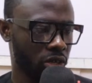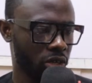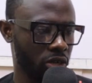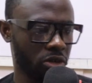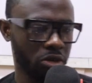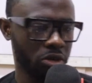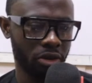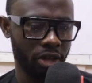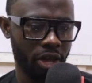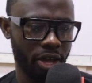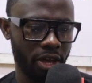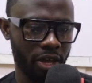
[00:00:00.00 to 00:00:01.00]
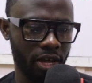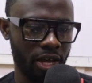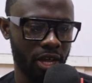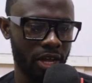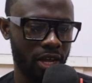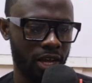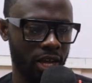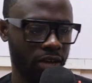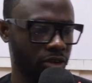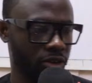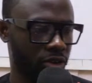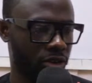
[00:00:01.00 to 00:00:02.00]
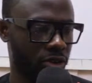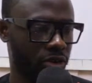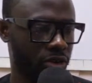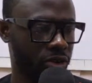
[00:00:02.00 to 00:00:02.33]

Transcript: Oh, okay. Uh, I don't know